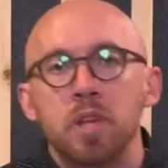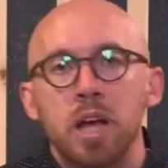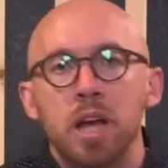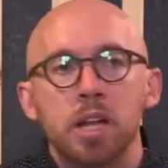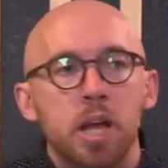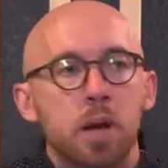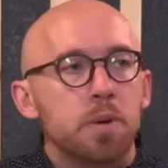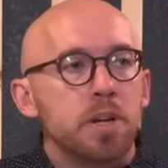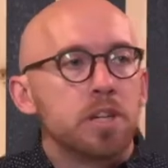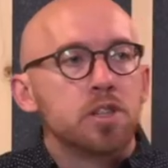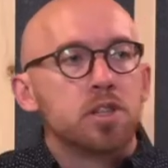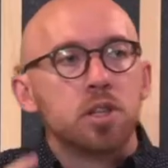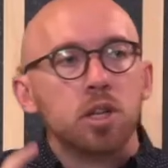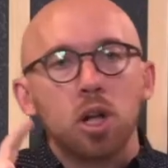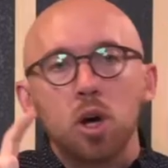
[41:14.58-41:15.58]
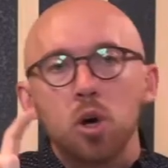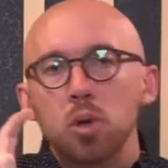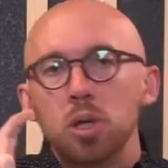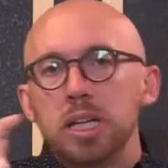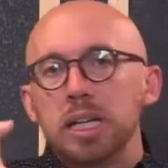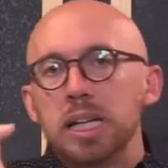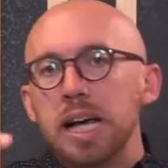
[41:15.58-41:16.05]
And they would just
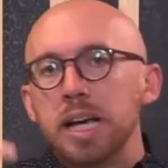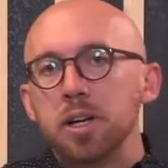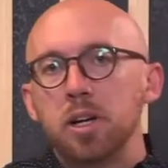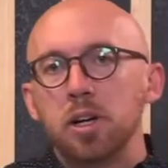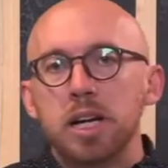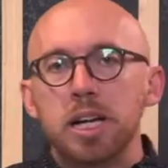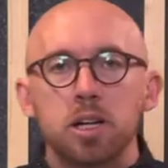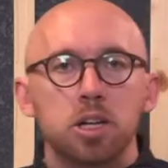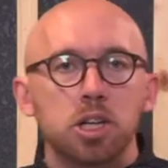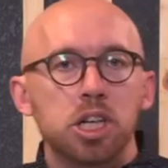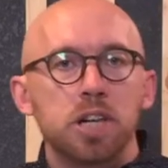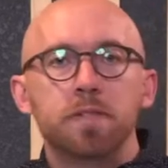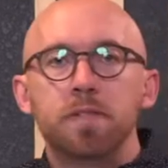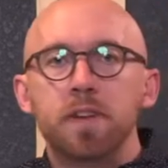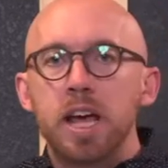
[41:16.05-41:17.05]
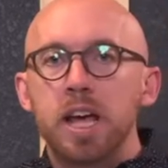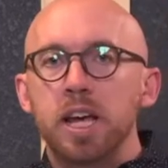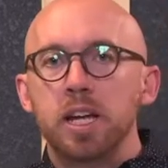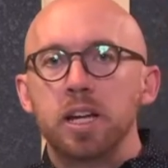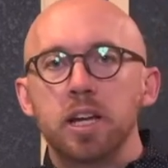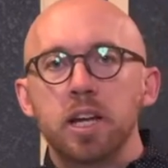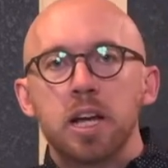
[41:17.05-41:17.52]
slowly let your energy
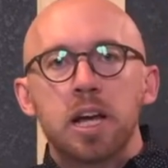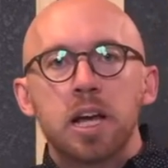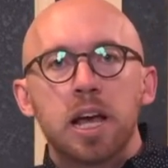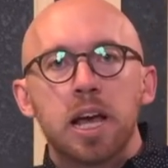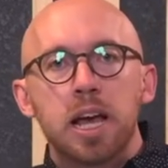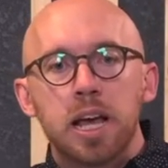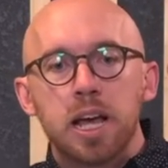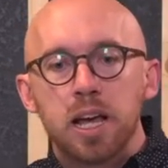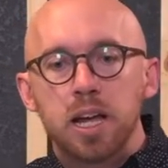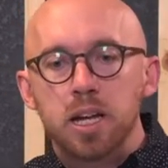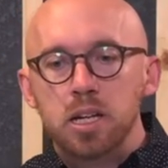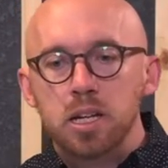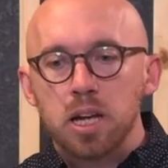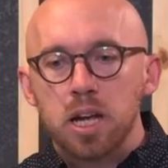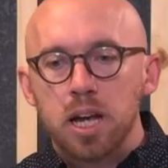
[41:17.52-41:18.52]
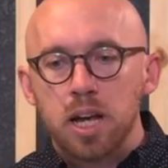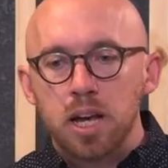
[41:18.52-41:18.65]
fade and